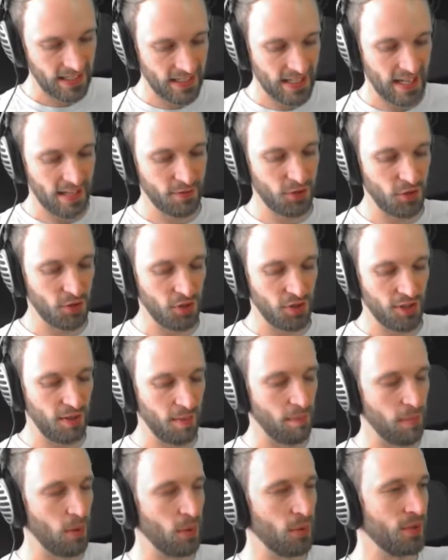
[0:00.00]
to have certain
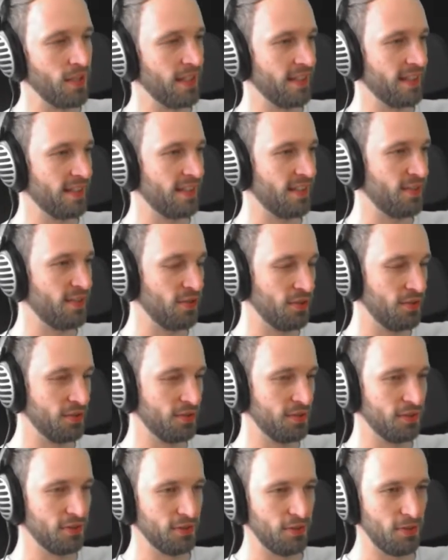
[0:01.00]
components
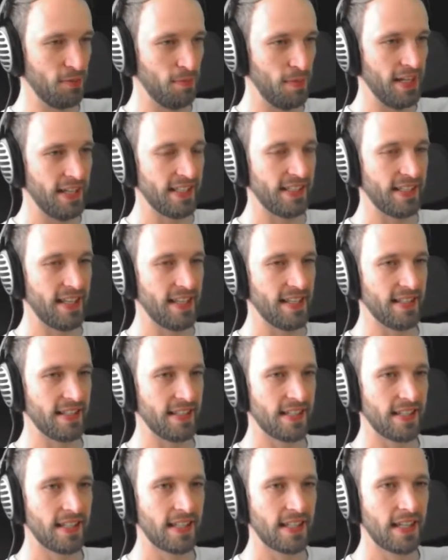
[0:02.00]
to make
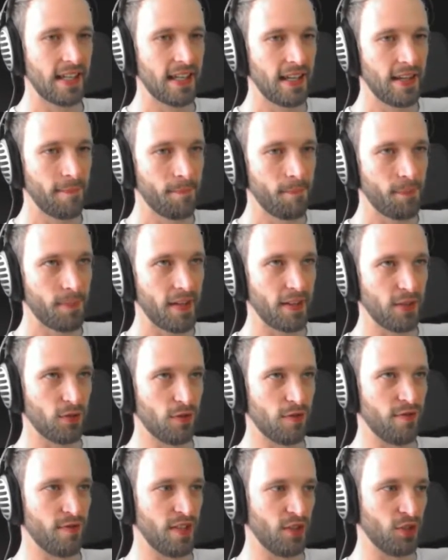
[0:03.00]
sense and to
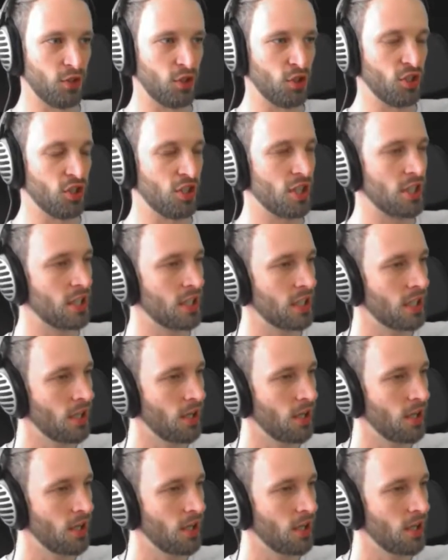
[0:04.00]
feel good.